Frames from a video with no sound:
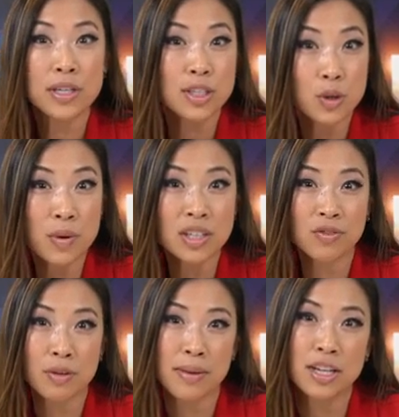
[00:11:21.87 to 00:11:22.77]
We do
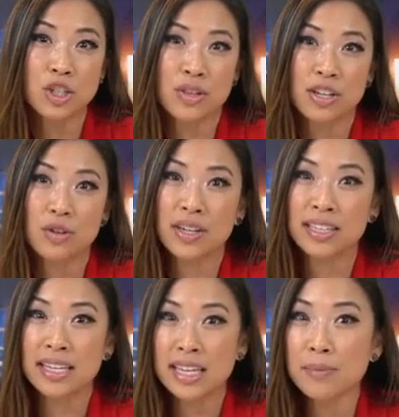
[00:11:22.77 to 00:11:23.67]
want to remind you that you
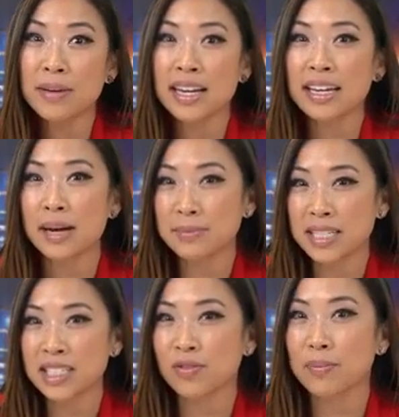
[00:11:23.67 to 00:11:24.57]
could keep getting
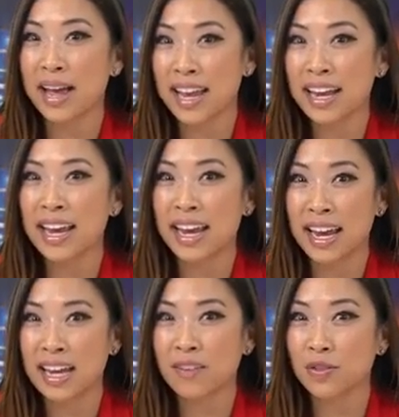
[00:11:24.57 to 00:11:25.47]
updates from
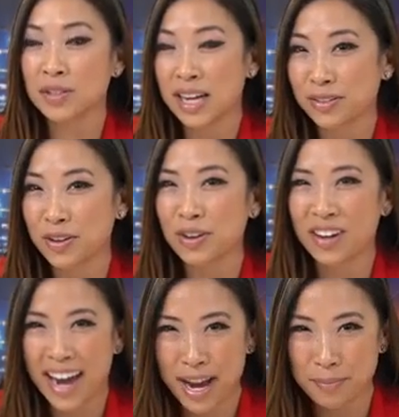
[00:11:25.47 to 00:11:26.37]
NAA if you
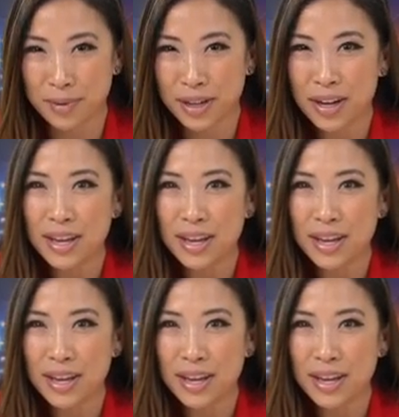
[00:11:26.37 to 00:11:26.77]
download our app.